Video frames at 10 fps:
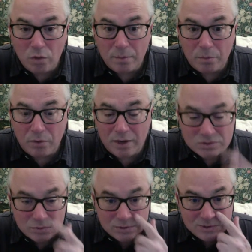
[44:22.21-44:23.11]
The price
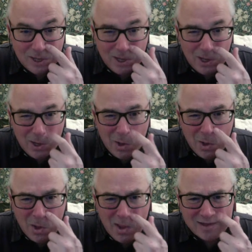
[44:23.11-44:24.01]
was uh,
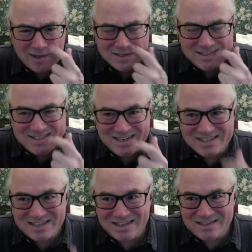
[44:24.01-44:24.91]
sixteen